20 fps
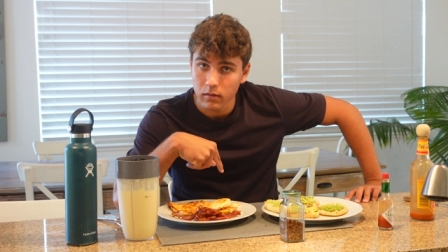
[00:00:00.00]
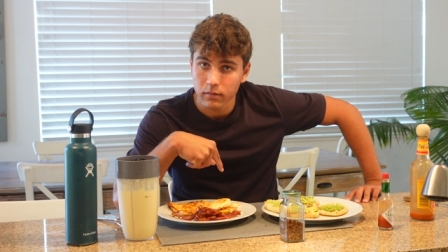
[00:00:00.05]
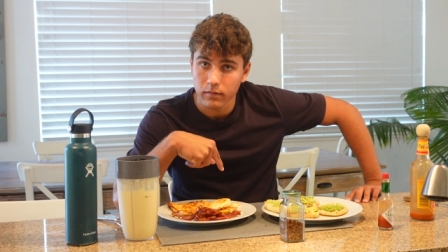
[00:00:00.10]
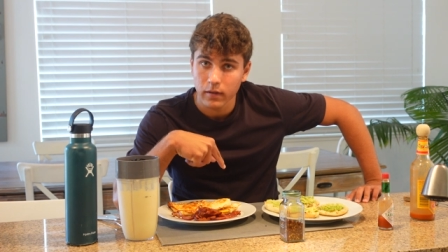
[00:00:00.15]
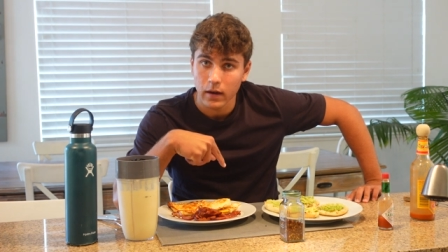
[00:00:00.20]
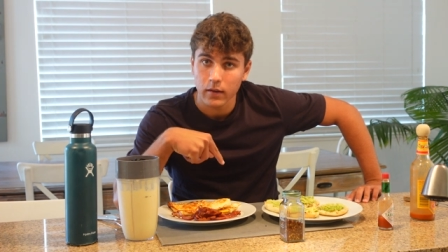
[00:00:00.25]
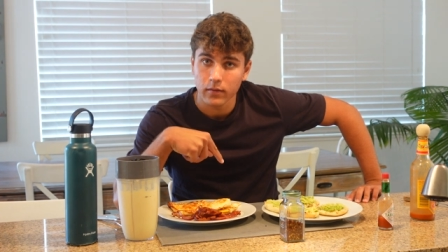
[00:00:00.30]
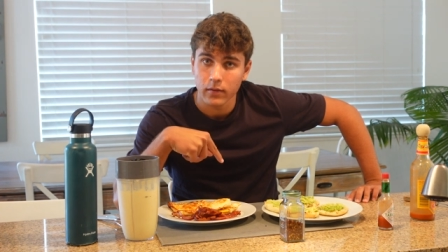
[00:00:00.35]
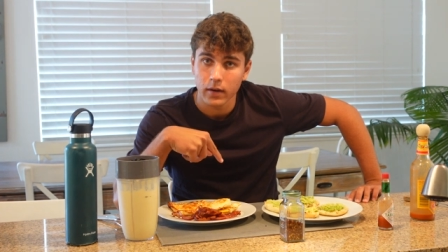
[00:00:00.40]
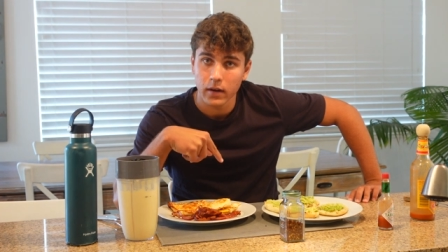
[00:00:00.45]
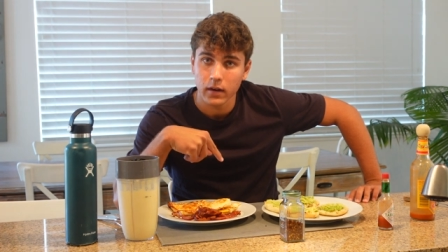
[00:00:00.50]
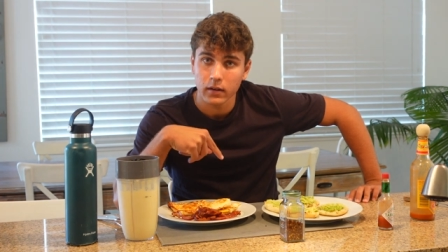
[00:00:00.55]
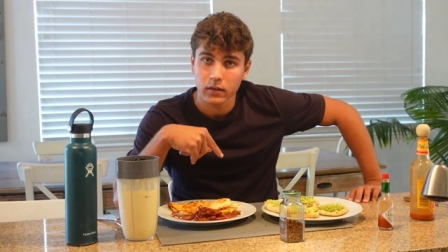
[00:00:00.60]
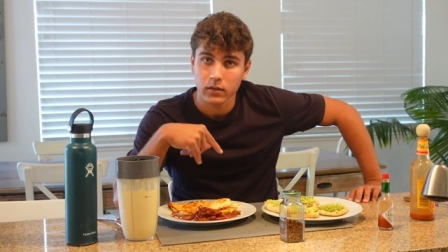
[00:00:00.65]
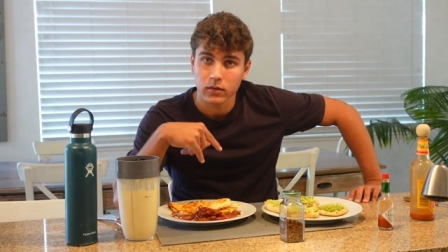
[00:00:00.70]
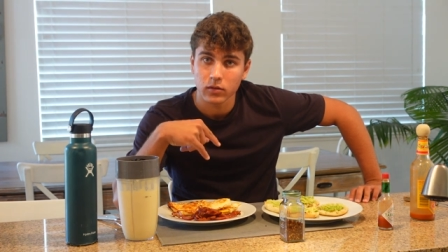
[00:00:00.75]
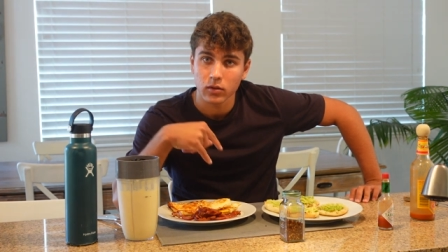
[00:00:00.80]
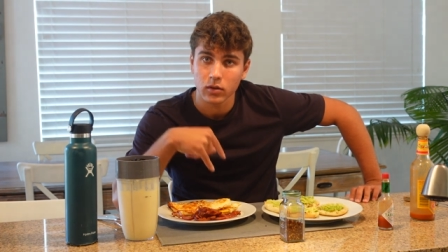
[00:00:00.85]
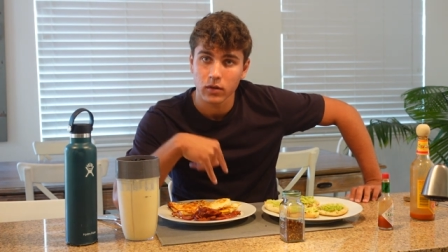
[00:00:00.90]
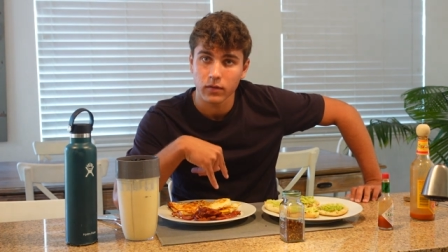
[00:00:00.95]
five
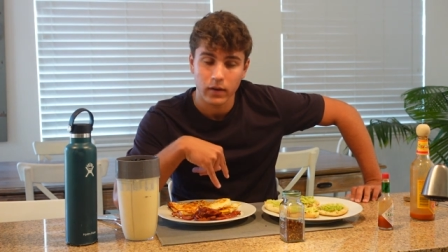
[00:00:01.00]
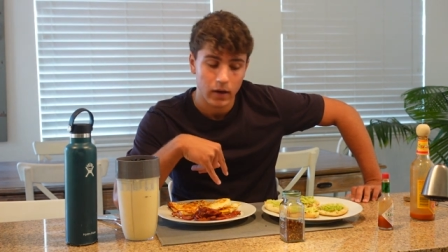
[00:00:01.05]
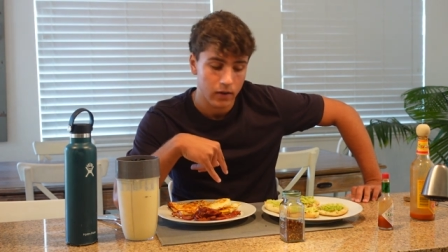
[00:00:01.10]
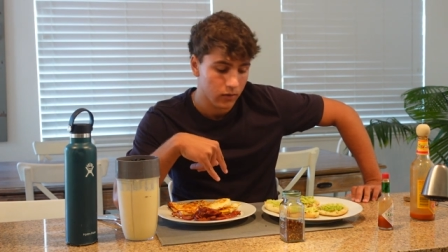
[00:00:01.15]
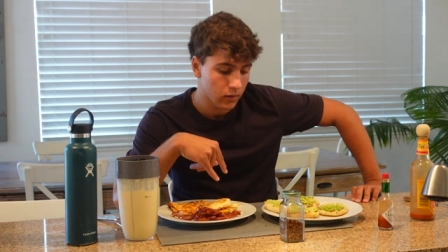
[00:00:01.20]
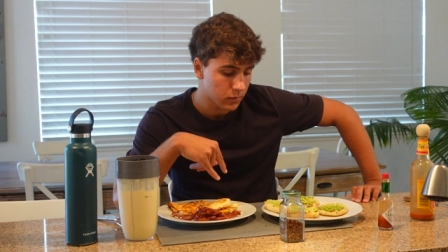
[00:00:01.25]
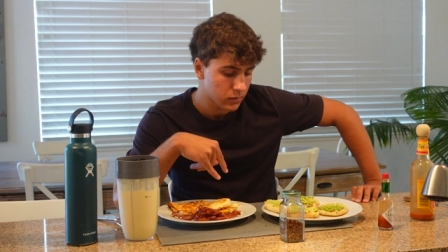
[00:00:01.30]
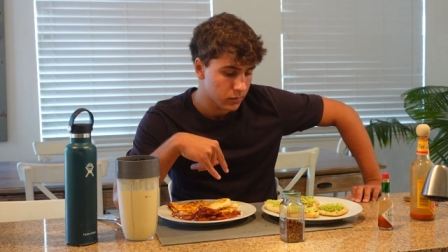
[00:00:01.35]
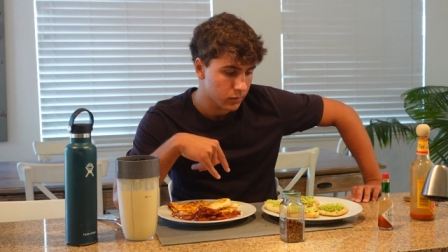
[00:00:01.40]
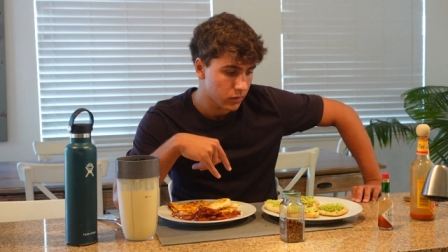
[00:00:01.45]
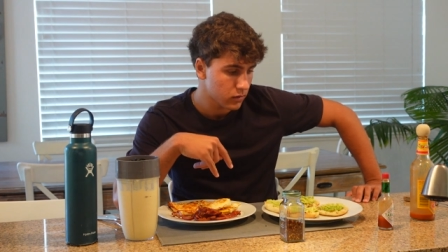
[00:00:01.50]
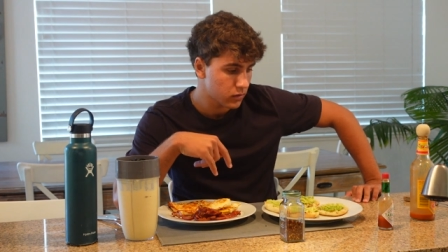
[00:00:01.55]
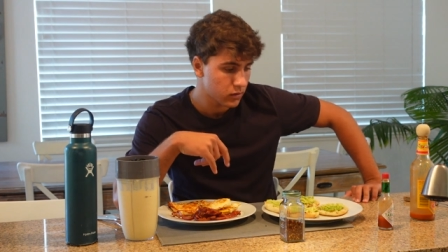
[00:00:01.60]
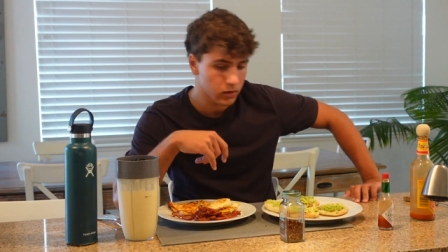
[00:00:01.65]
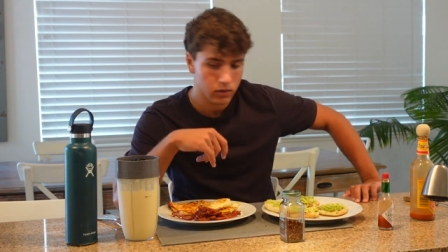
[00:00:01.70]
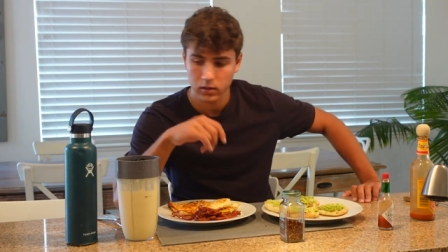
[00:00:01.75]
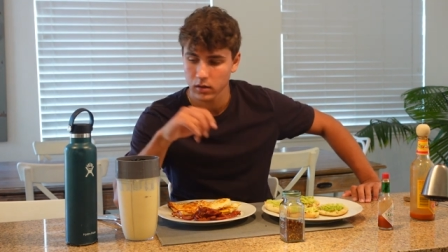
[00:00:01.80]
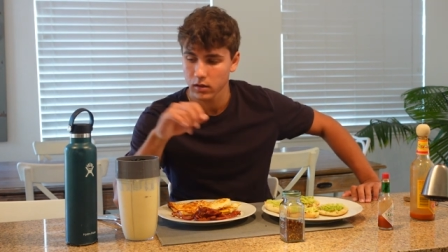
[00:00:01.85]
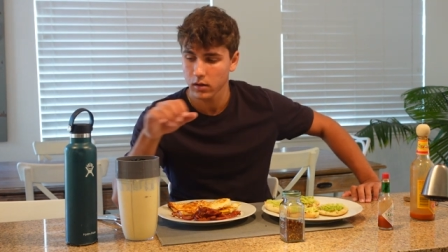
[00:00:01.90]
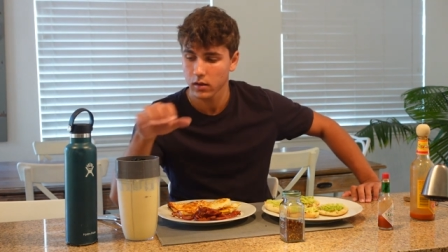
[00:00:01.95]
eggs, 35 grams
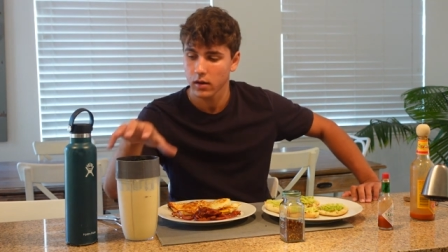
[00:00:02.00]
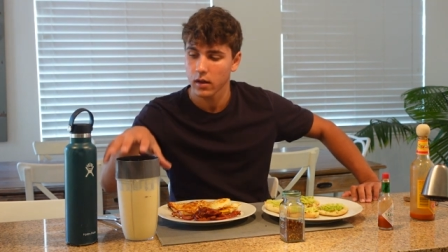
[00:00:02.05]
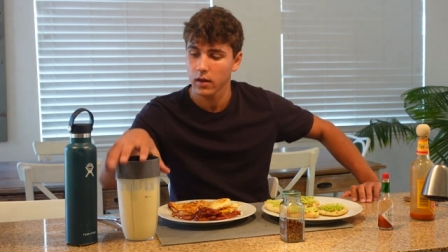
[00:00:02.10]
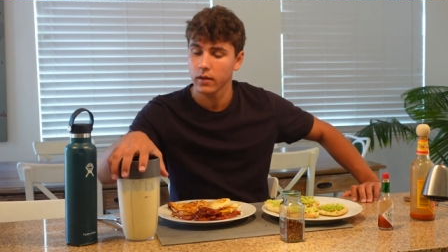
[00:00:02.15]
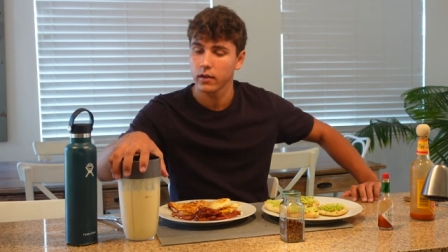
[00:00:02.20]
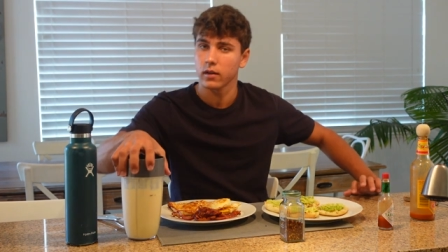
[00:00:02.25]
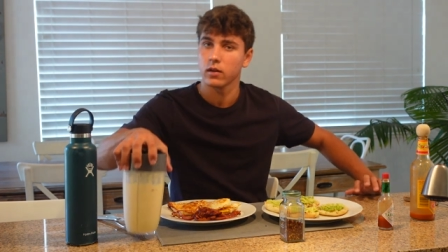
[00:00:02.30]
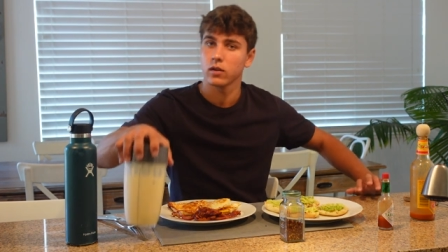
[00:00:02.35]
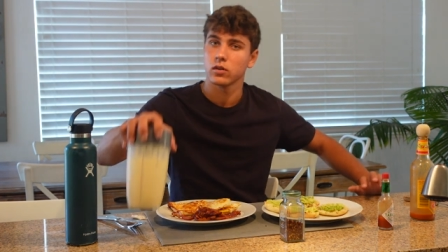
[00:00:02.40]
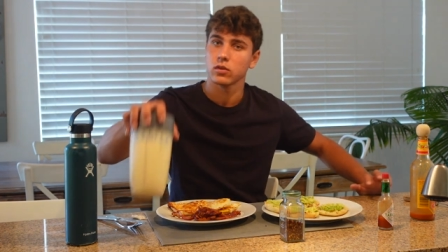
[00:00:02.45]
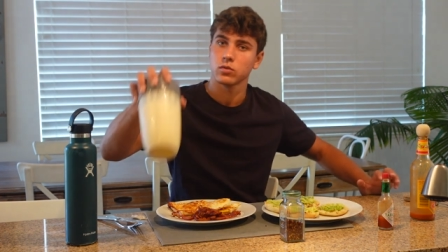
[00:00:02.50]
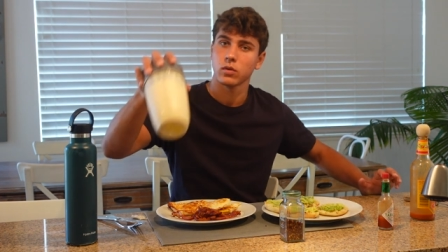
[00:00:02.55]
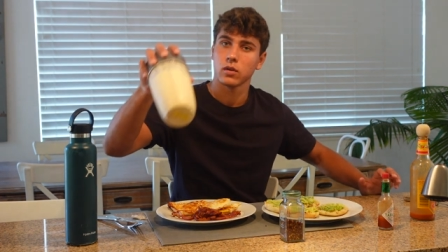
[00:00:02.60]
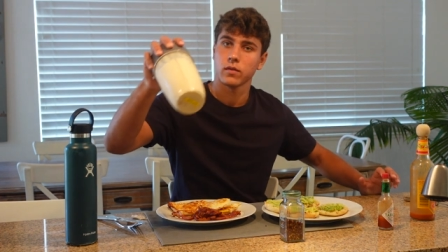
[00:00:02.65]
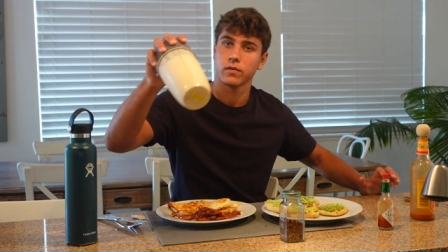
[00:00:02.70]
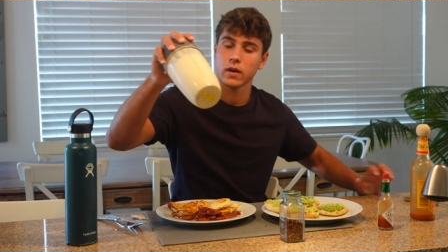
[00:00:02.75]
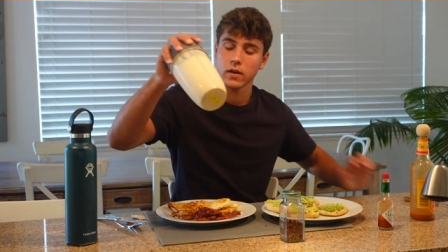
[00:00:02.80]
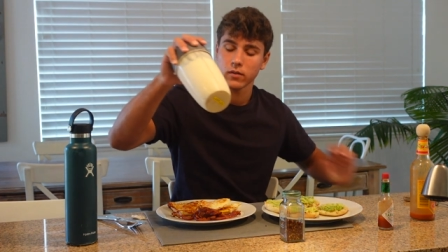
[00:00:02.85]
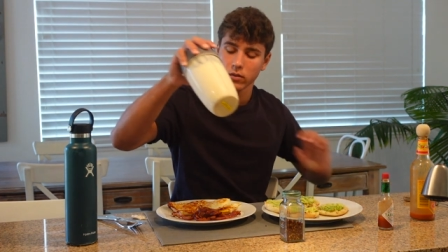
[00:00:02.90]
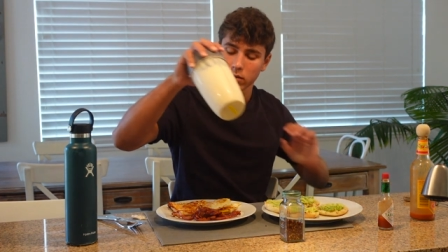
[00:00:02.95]
protein, and here
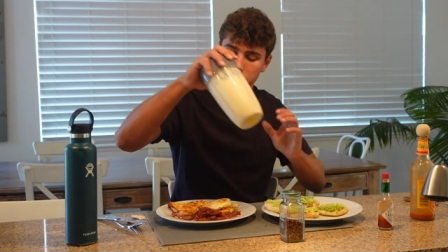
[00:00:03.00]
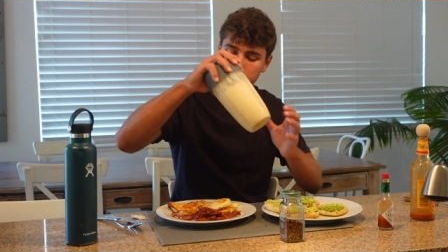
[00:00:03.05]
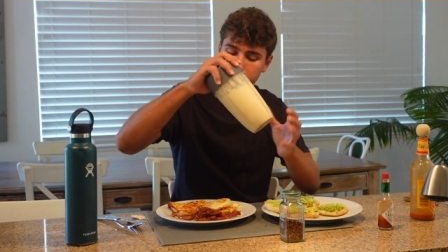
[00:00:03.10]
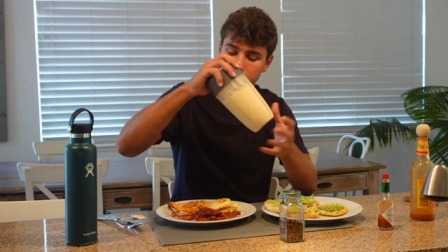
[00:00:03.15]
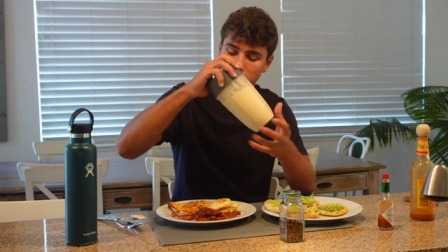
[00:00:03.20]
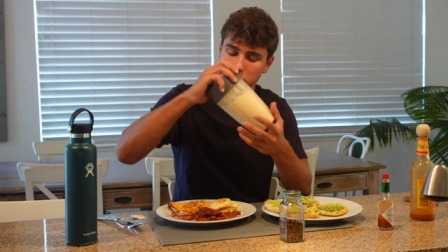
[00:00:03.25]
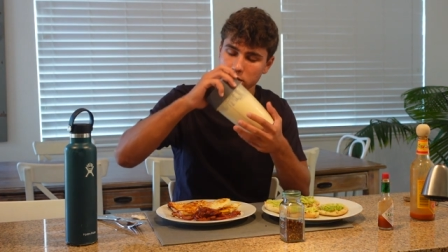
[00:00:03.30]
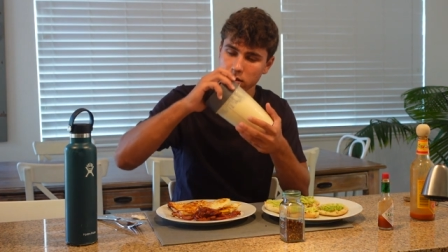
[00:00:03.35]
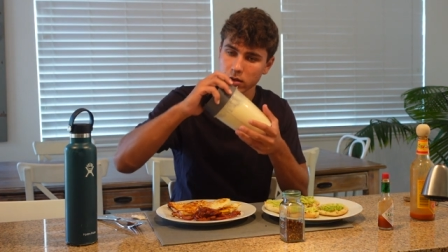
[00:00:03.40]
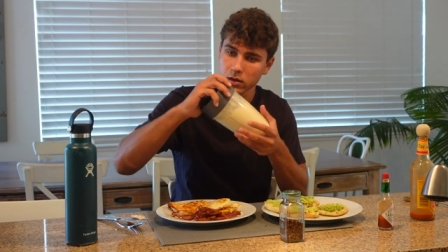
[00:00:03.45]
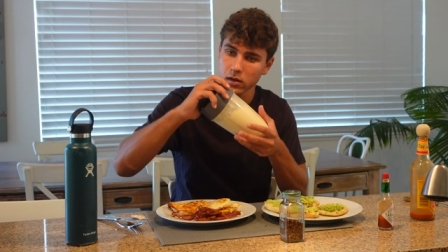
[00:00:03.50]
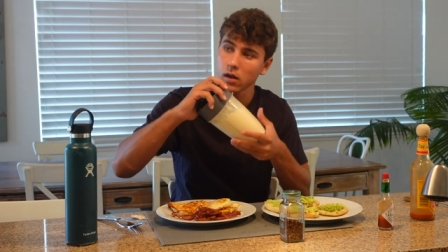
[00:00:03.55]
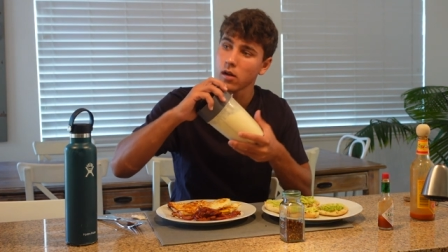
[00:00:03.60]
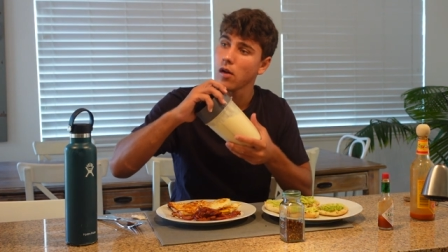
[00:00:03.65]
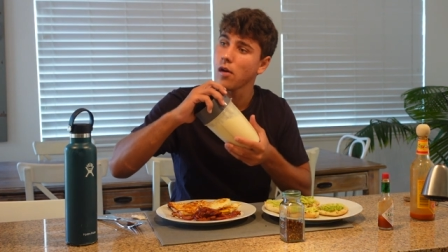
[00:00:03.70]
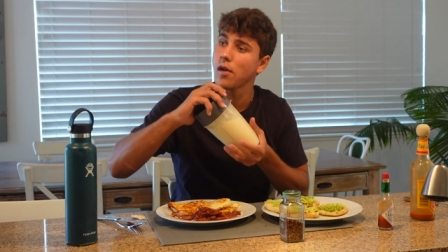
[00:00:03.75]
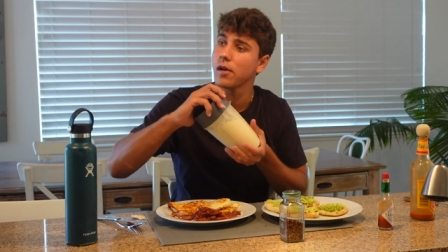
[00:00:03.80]
25 grams of protein.